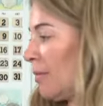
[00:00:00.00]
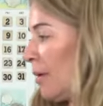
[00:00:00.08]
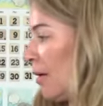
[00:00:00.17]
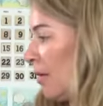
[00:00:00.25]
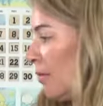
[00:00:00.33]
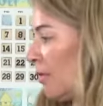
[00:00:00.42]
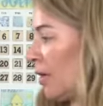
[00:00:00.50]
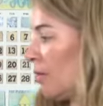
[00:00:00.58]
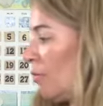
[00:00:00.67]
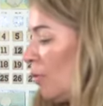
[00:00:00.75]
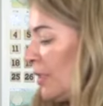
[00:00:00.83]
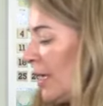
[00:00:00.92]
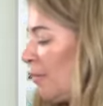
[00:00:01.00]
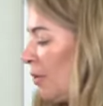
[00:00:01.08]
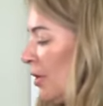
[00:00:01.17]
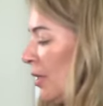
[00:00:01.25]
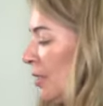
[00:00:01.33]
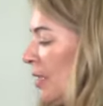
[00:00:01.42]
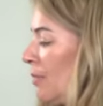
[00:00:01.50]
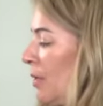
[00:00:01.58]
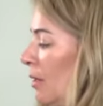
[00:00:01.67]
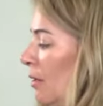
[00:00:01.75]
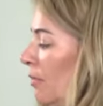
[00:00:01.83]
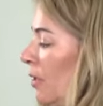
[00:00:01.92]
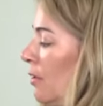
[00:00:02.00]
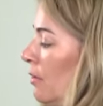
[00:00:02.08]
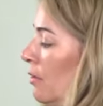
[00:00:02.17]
about Olive What time are you going to take me to Olive